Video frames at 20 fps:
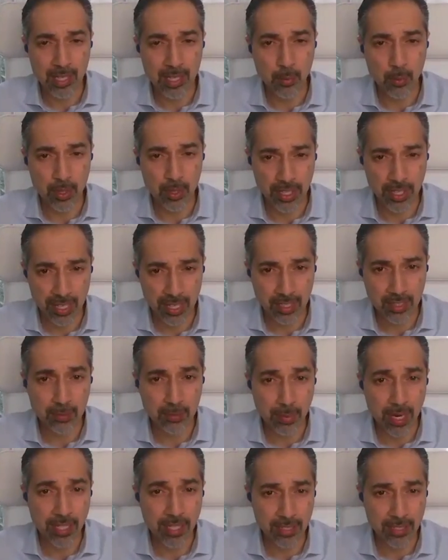that were
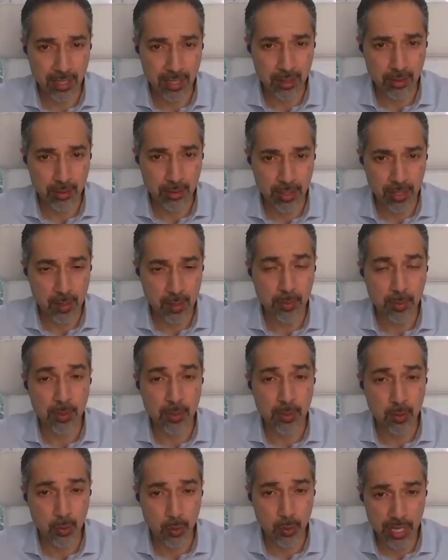killed by terrorists
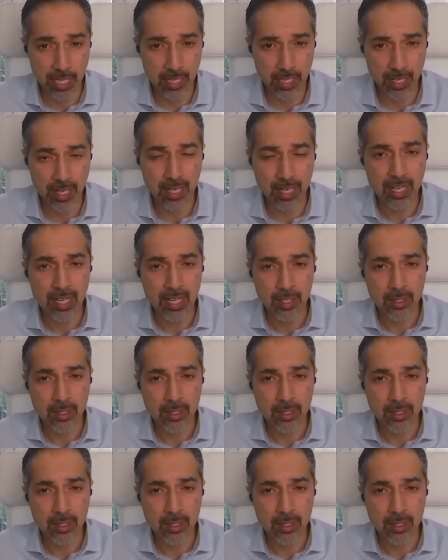between